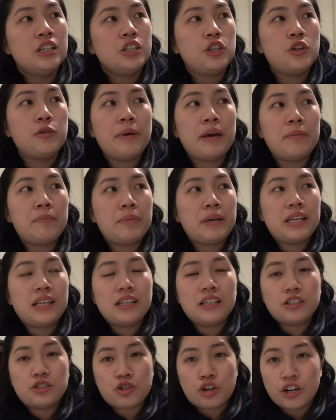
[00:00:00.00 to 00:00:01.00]
you may
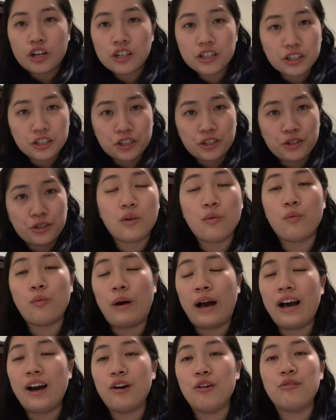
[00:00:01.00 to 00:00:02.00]
be Turk.
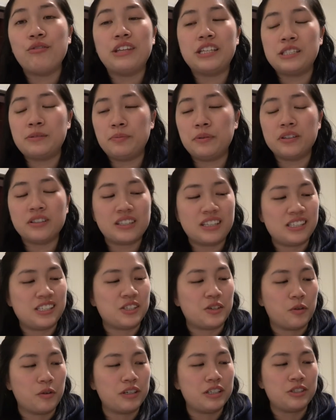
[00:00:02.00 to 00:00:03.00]
Wow, this book
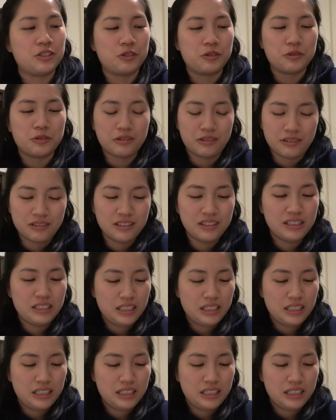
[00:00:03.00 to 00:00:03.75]
is going to